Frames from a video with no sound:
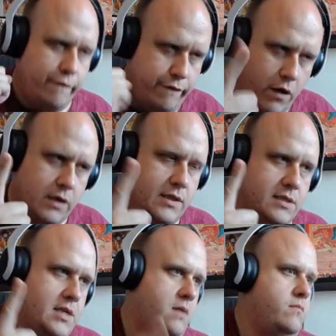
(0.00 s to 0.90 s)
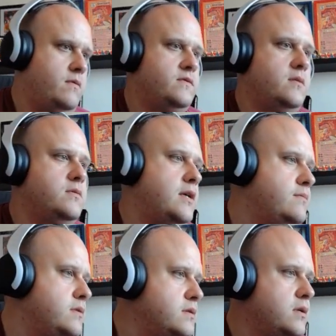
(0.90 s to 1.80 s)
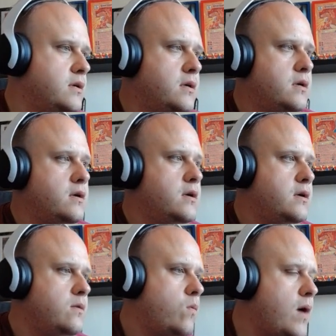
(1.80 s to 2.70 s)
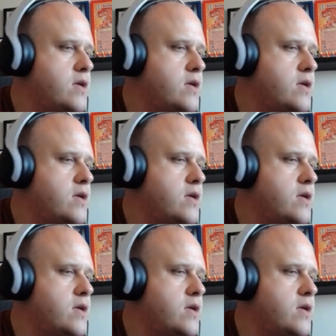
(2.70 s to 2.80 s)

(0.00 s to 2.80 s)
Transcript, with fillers: Fuck this game, bro, sometimes. Why